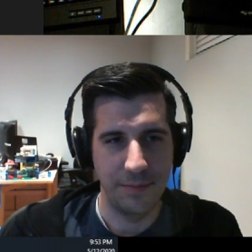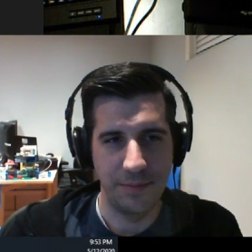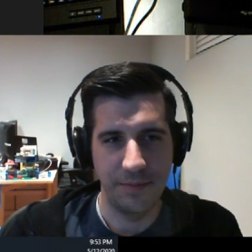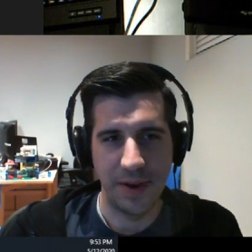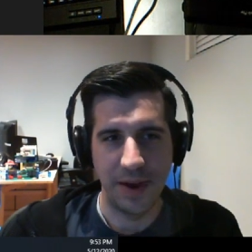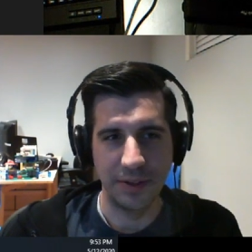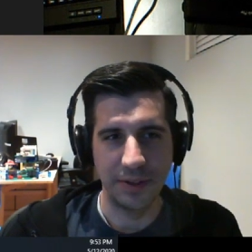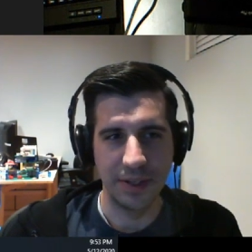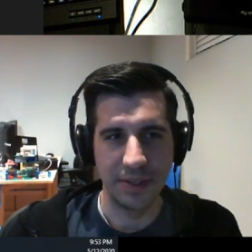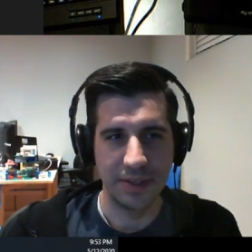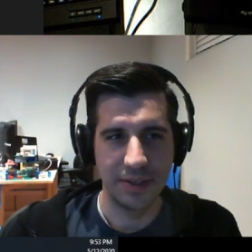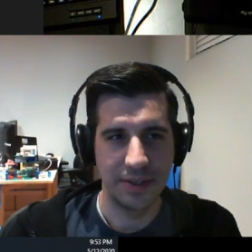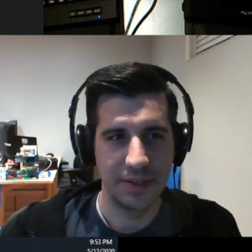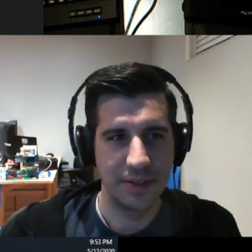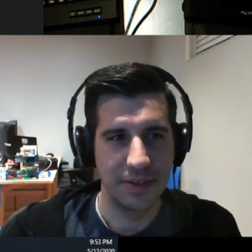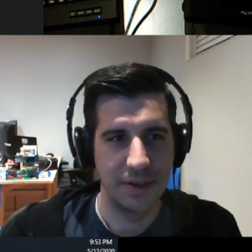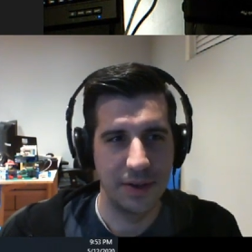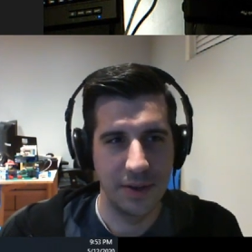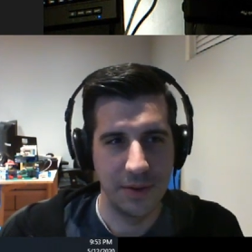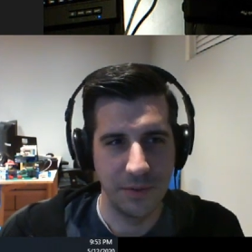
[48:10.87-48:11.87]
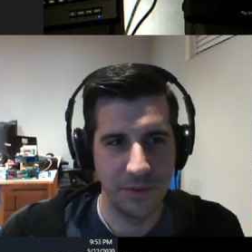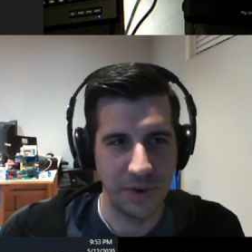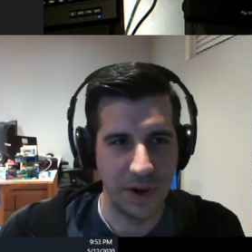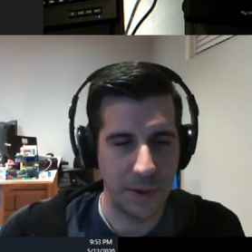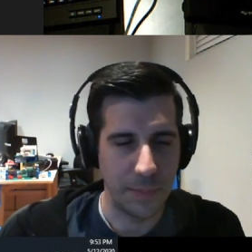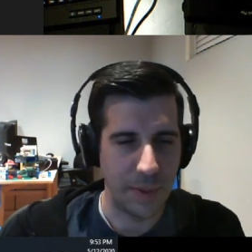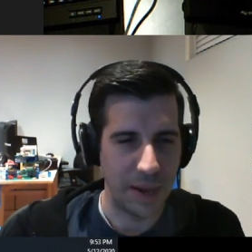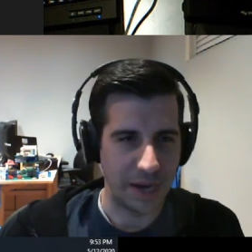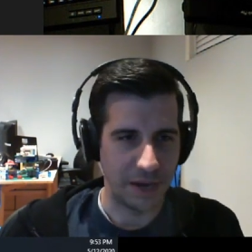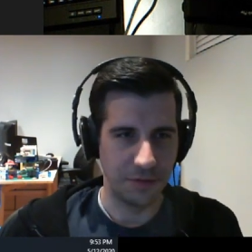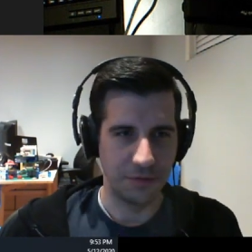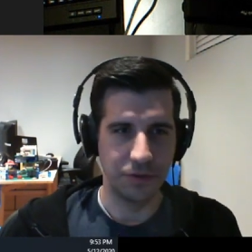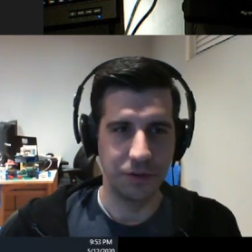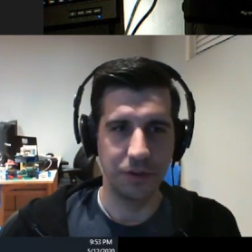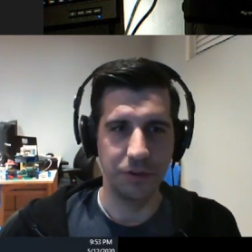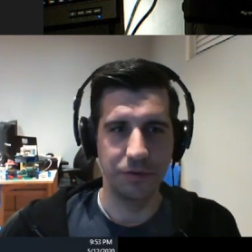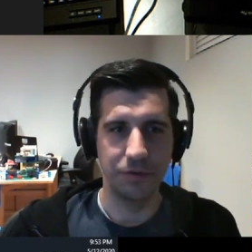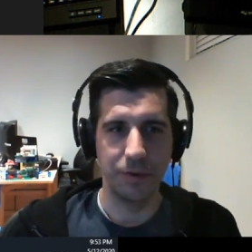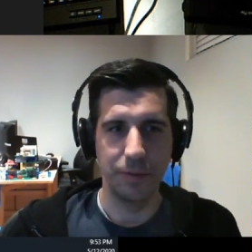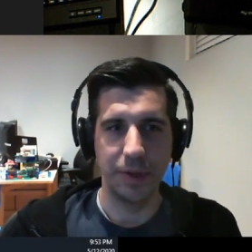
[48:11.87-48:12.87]
found it very
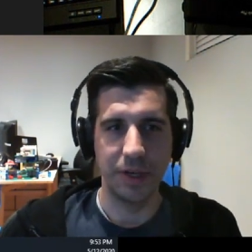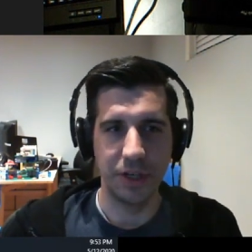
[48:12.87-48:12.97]
painful for me